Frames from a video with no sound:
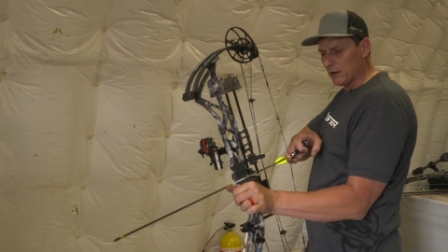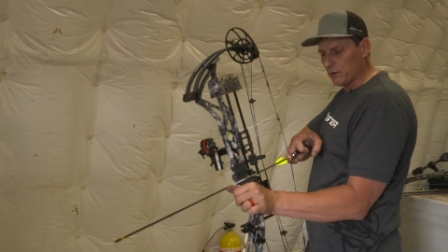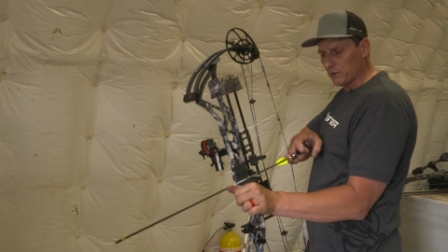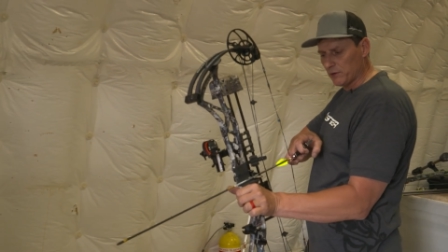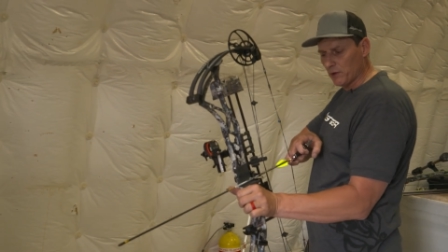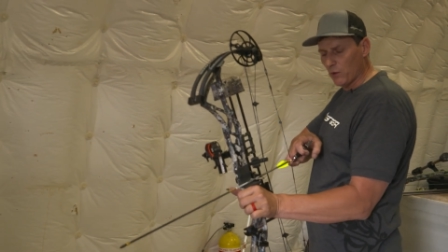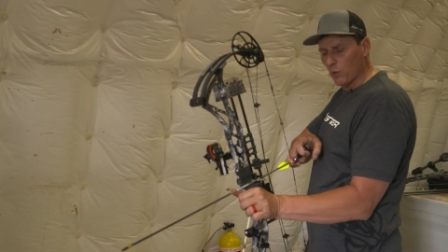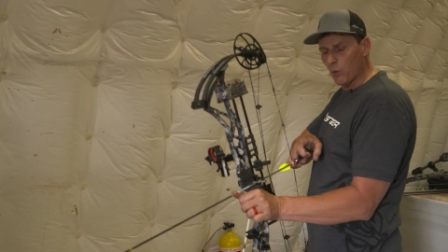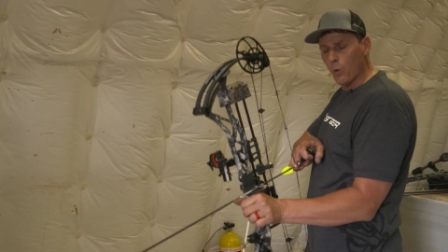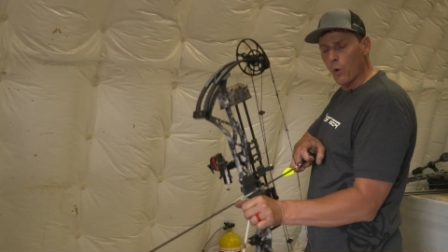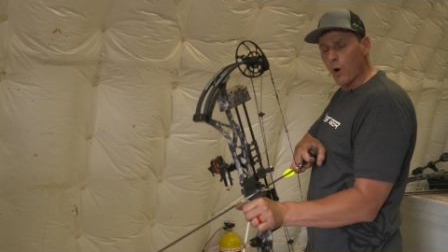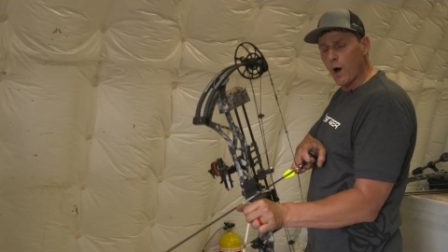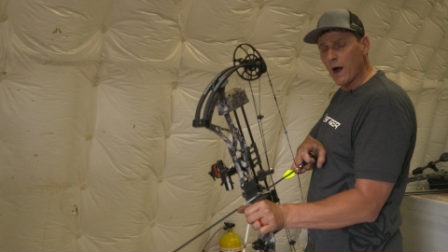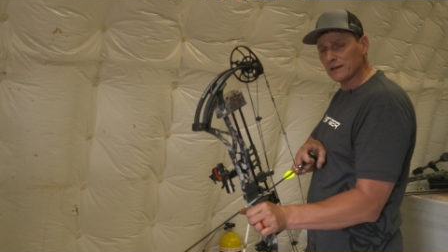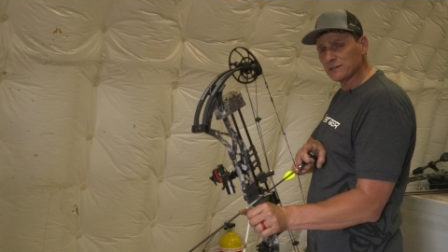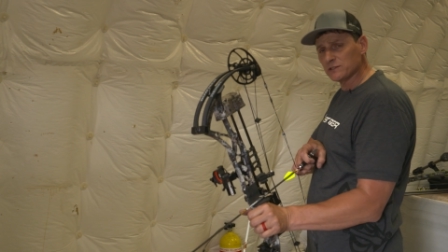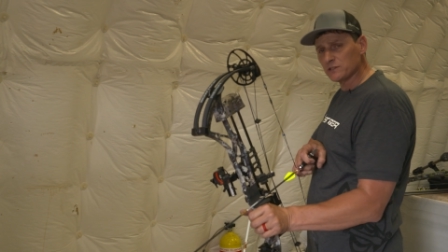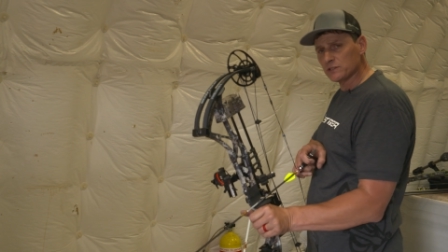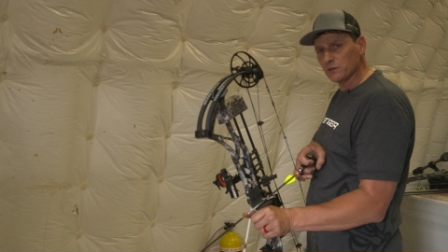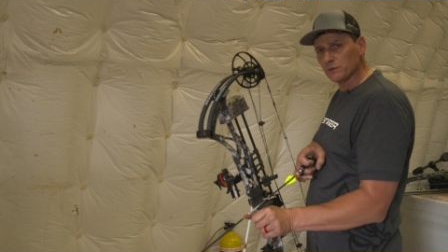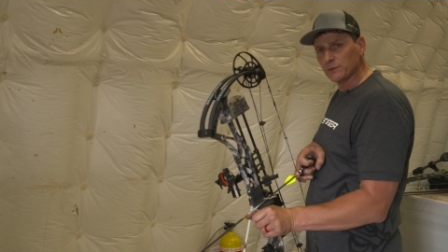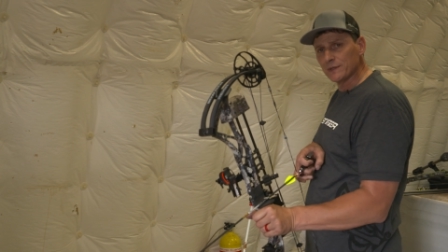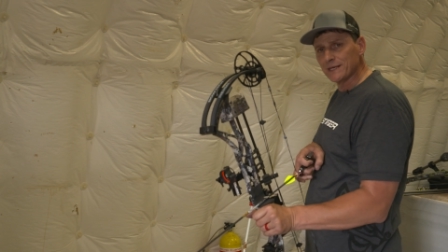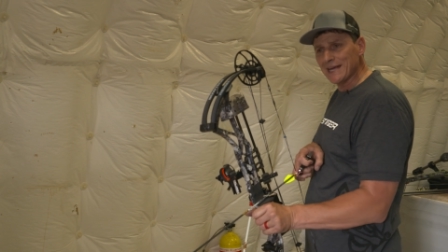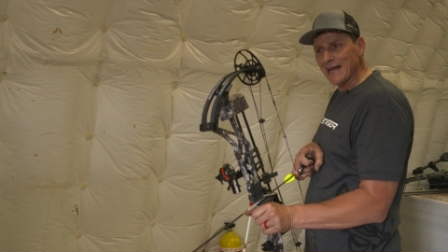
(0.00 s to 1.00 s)
And you're going to watch
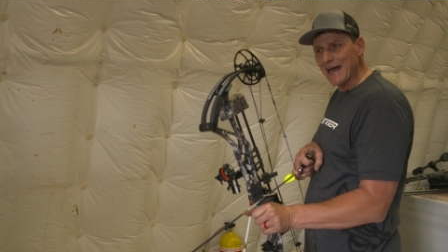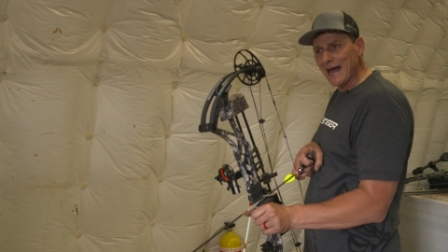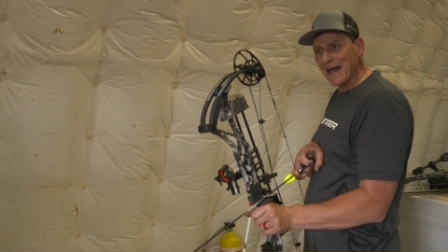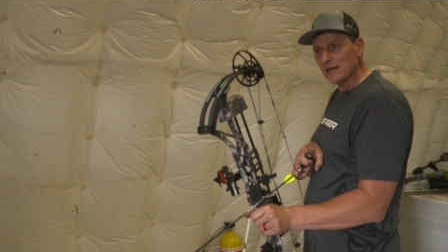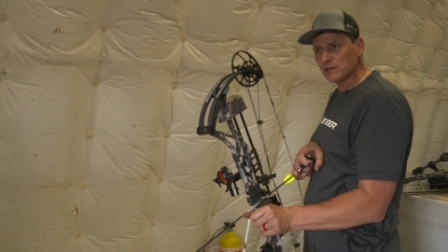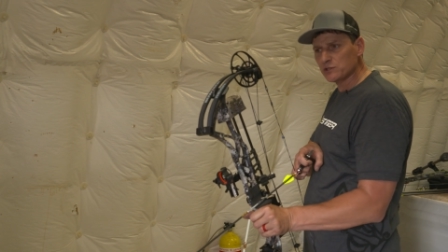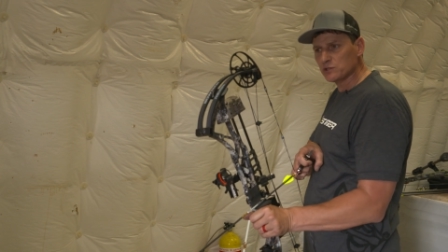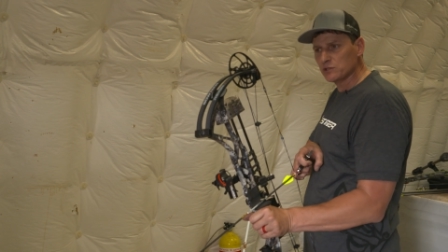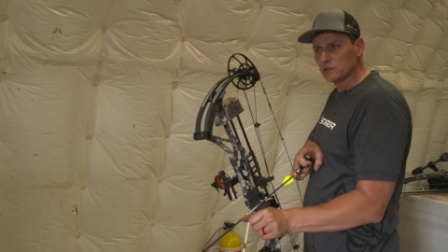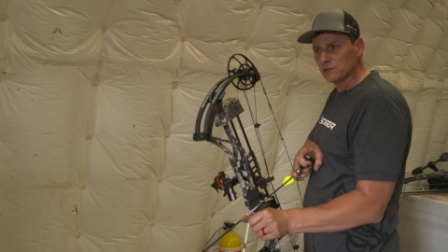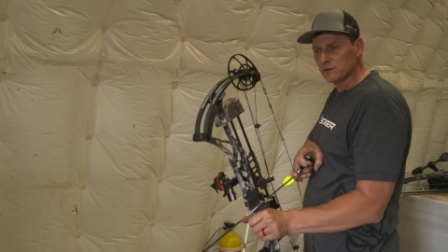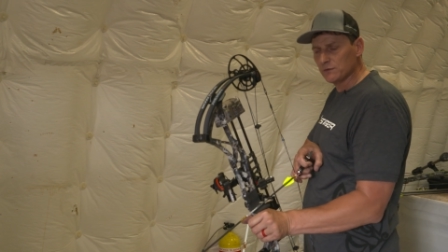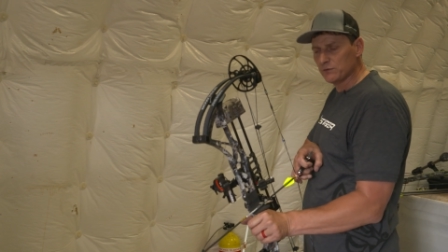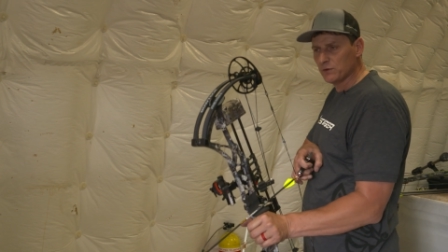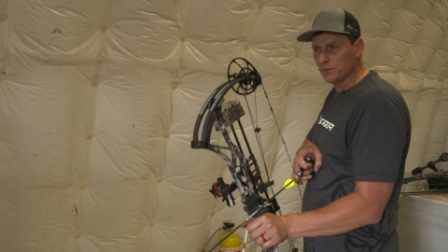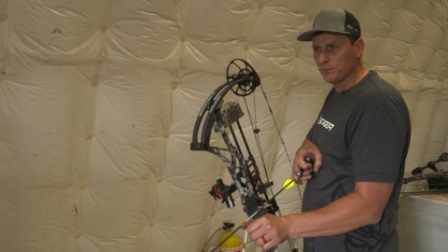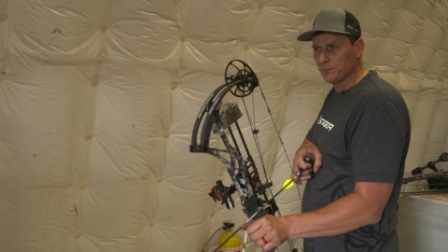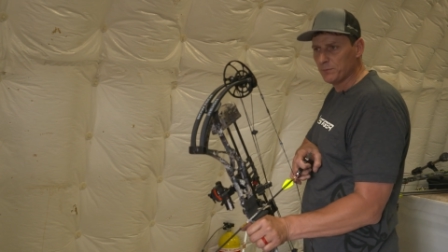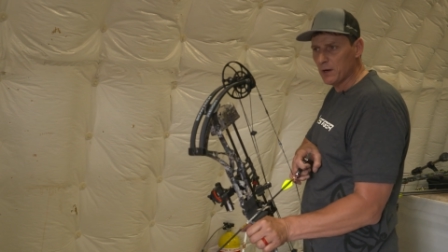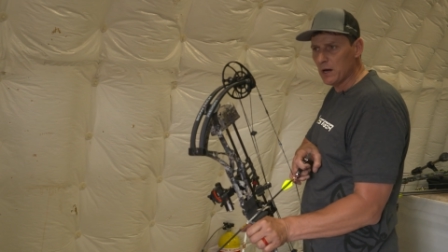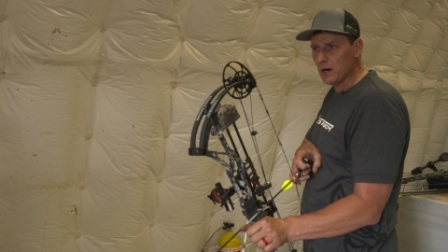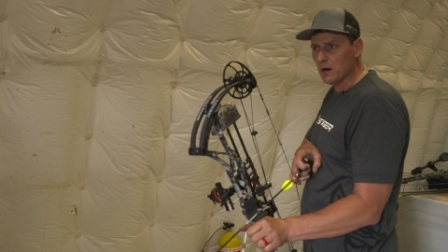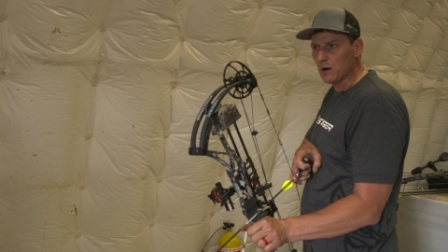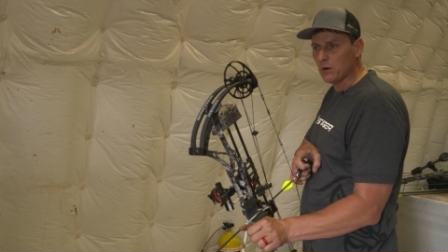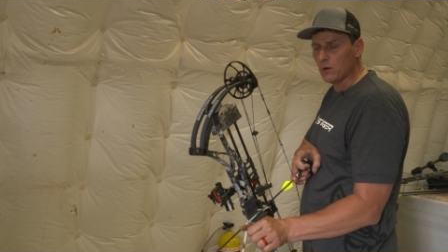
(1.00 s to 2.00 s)
the reaction of the
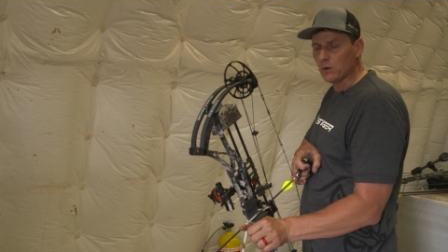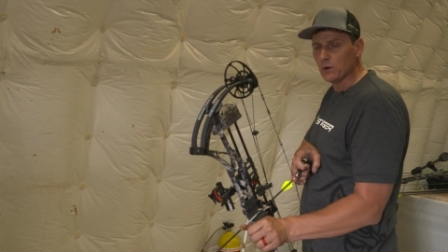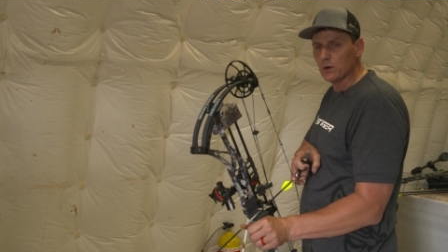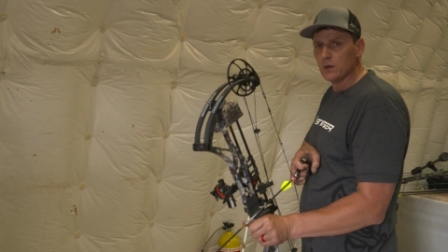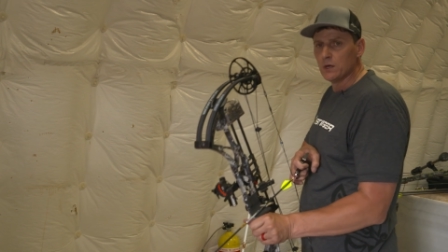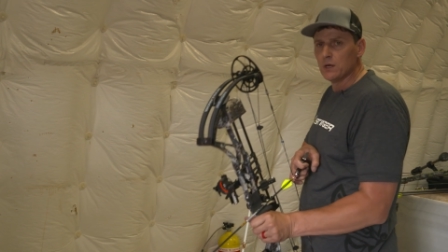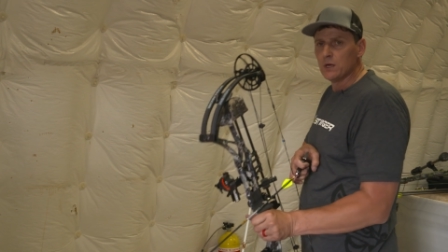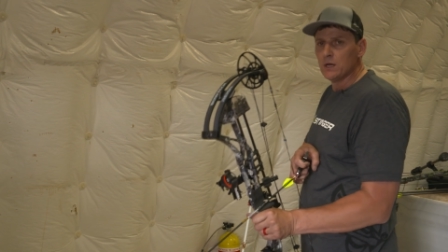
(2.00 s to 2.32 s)
bow